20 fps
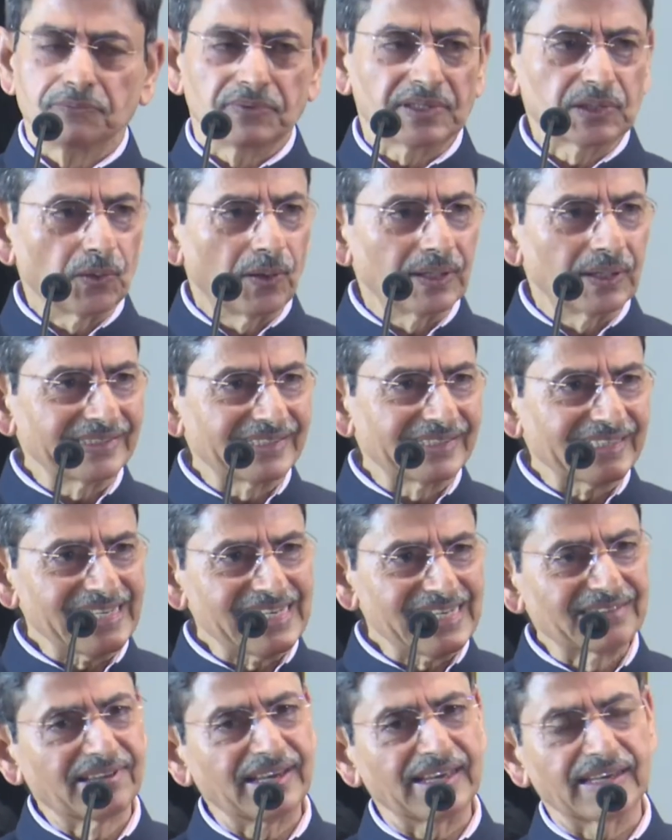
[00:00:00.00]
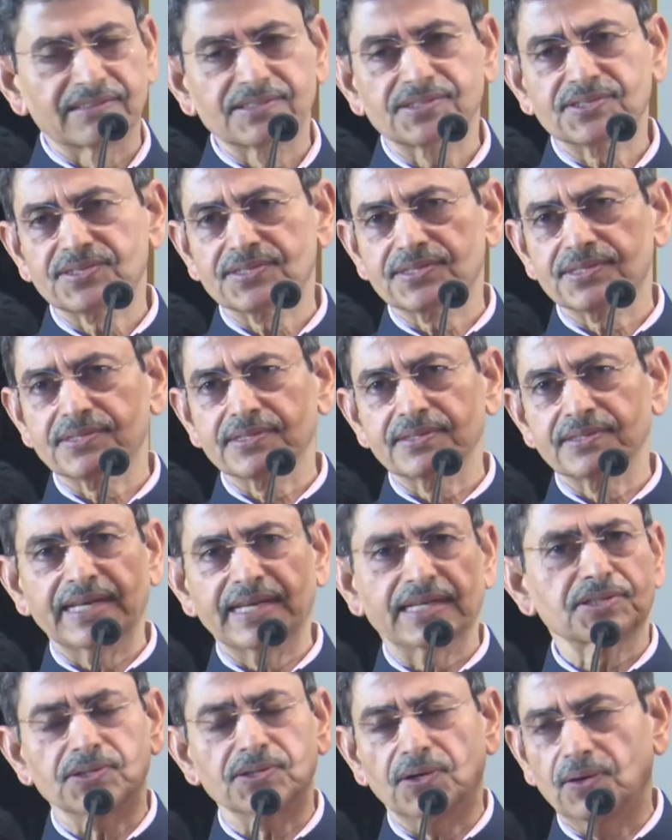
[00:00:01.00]
We call it ethics,
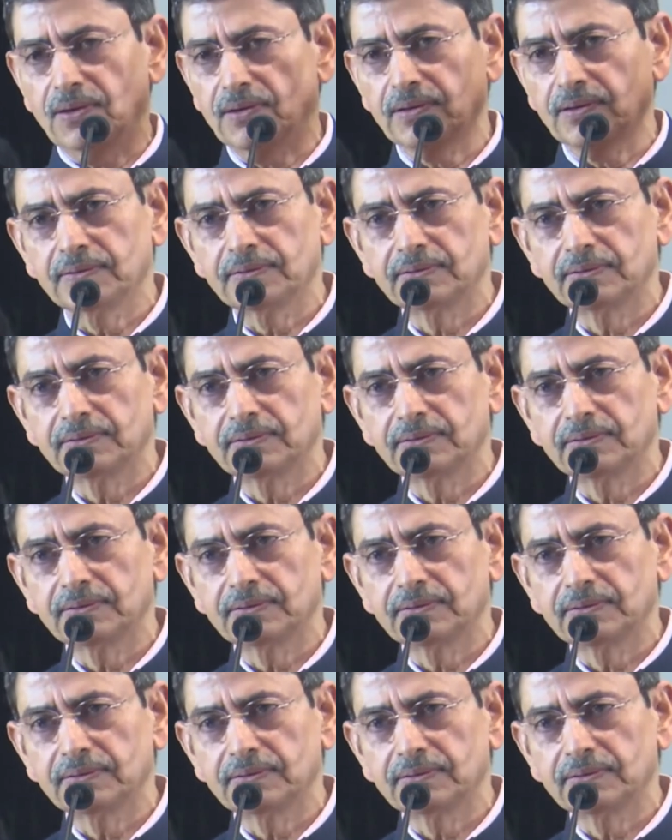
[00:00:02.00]
that's all.